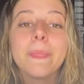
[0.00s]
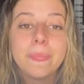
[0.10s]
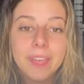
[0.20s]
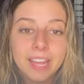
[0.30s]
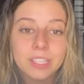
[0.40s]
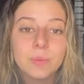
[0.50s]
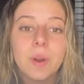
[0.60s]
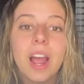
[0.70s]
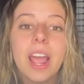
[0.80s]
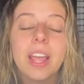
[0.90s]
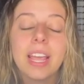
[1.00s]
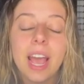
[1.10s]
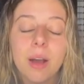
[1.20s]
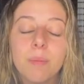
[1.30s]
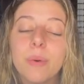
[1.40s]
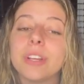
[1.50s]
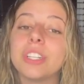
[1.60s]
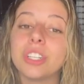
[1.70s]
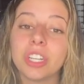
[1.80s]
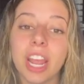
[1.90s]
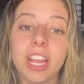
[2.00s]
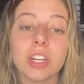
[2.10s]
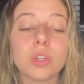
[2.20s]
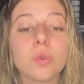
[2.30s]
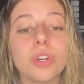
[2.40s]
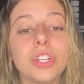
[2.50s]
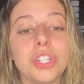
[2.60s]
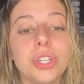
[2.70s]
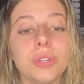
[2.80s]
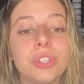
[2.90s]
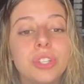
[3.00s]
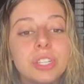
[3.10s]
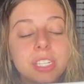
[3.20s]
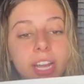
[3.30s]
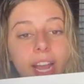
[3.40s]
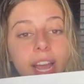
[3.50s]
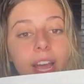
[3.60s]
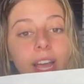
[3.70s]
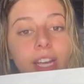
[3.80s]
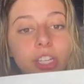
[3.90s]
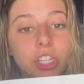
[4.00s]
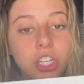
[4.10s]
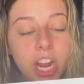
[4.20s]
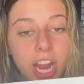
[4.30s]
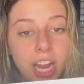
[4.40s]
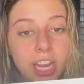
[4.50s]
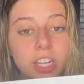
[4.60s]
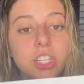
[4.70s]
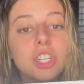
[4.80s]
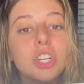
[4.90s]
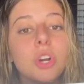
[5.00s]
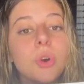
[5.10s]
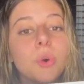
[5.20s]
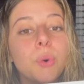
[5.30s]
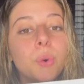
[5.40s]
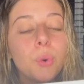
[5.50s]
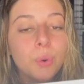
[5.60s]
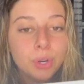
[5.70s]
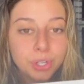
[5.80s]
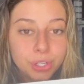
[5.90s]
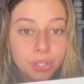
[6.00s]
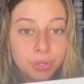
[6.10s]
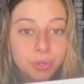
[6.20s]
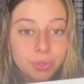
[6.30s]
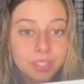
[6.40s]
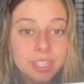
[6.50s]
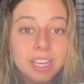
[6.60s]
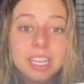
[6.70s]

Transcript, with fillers: That's right, cowboys change horseshoes. So you can say change horseshoes.